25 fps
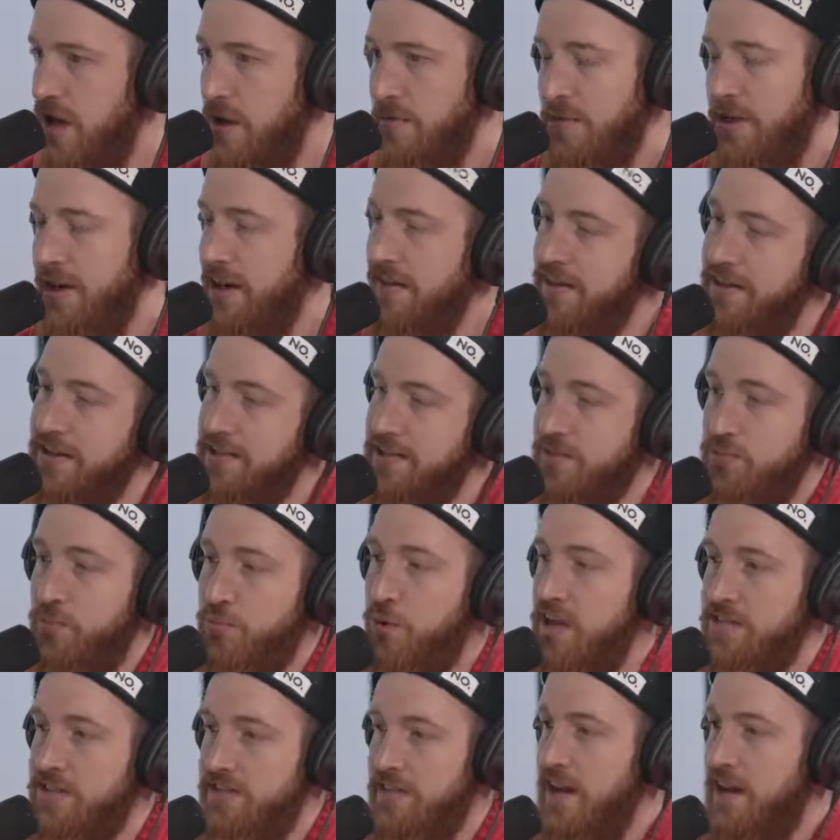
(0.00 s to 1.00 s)
Like I think it's
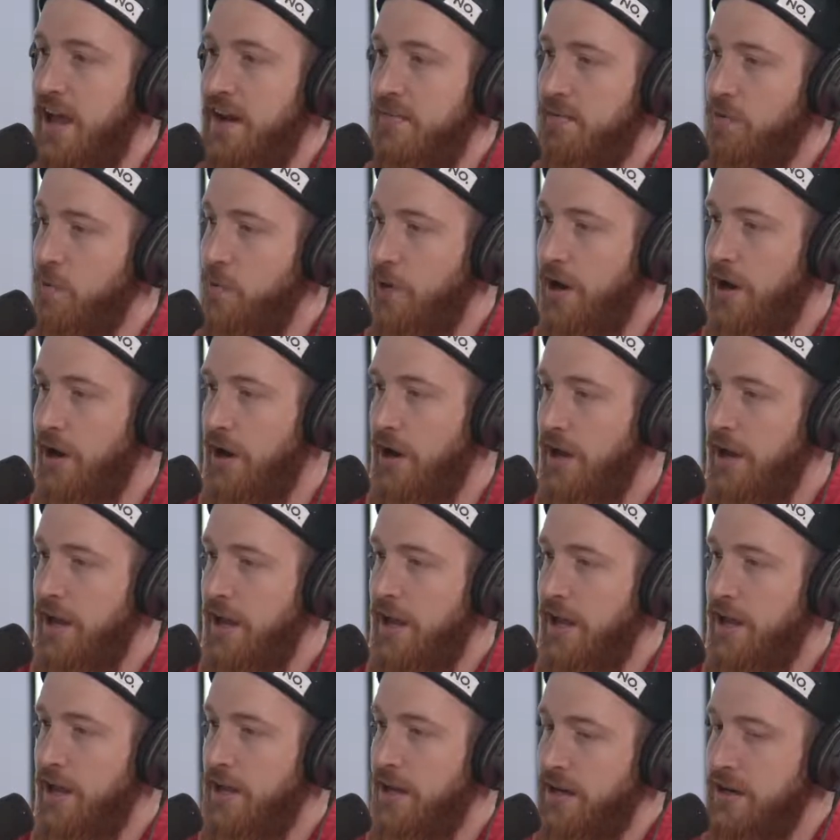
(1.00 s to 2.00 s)
present everywhere,
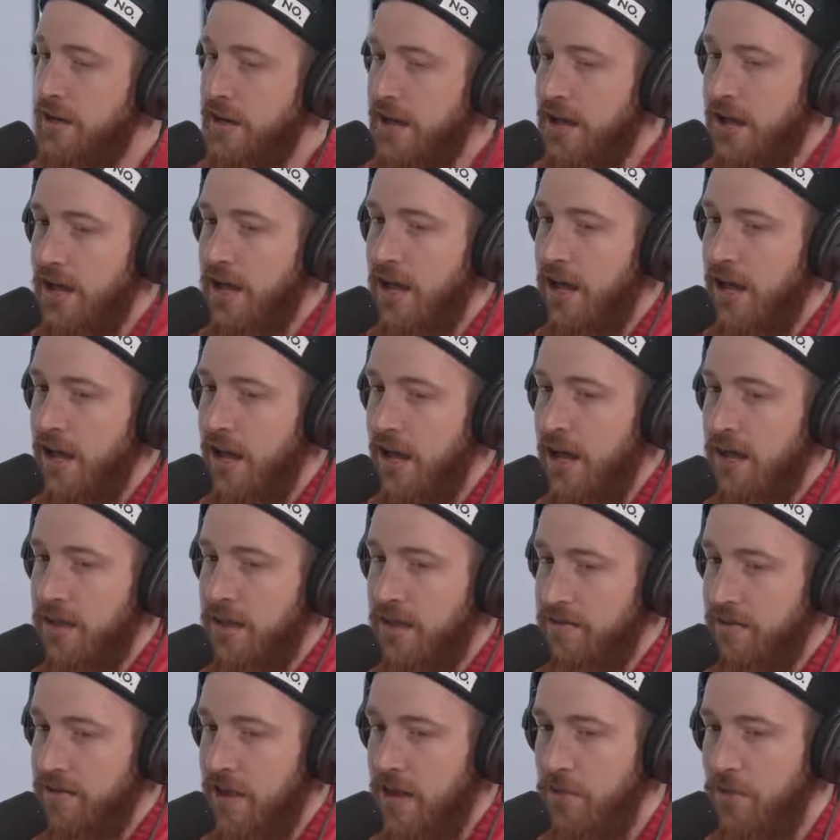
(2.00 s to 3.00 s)
and I
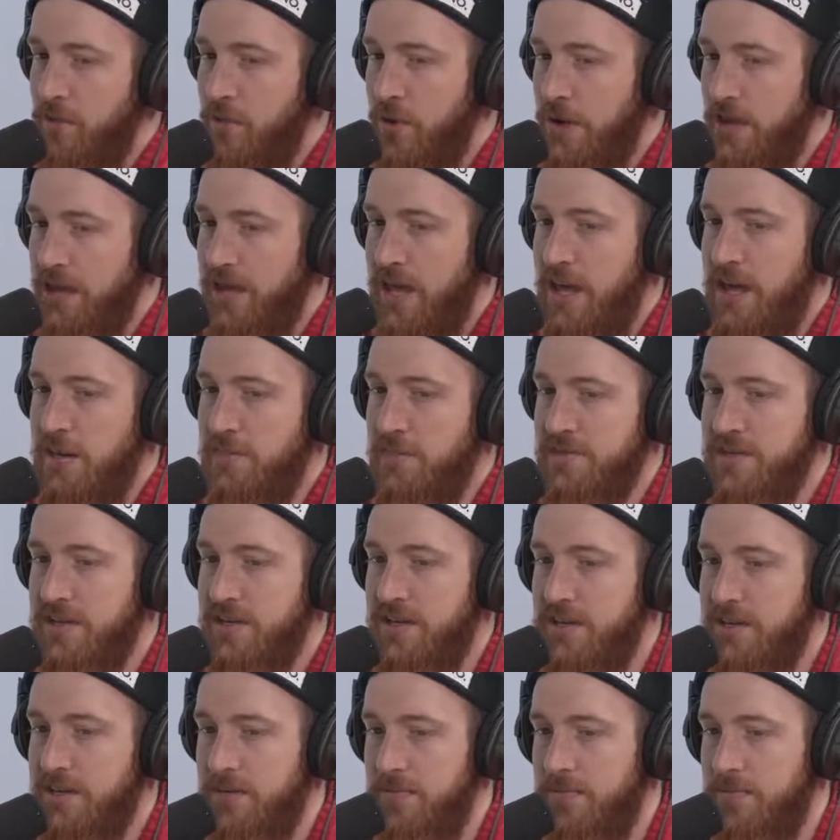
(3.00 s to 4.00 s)
love when games
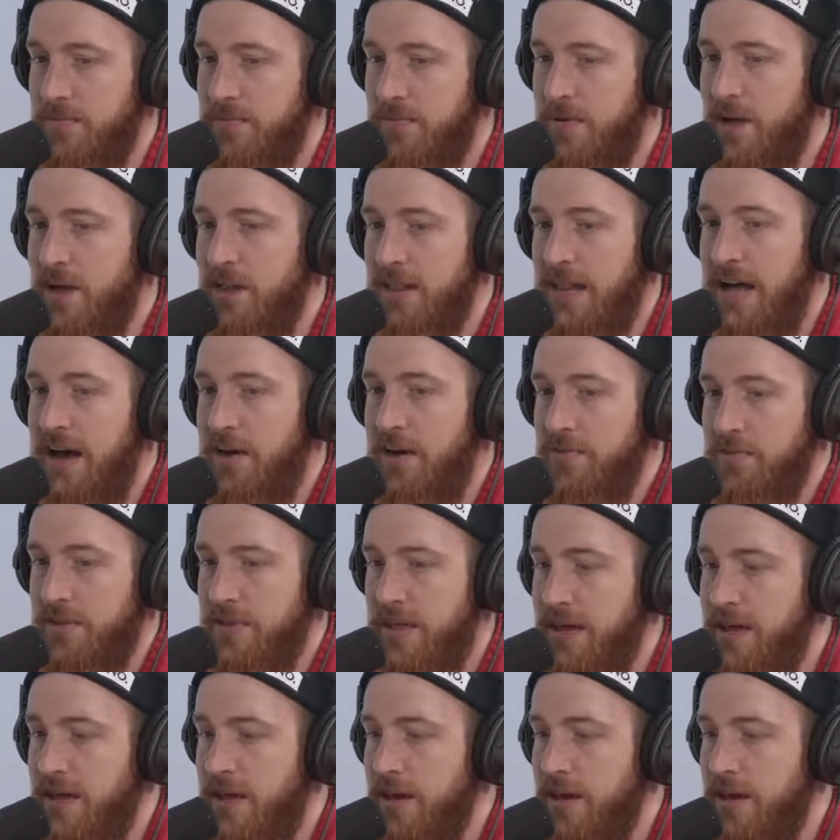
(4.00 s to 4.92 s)
like allow for that kind of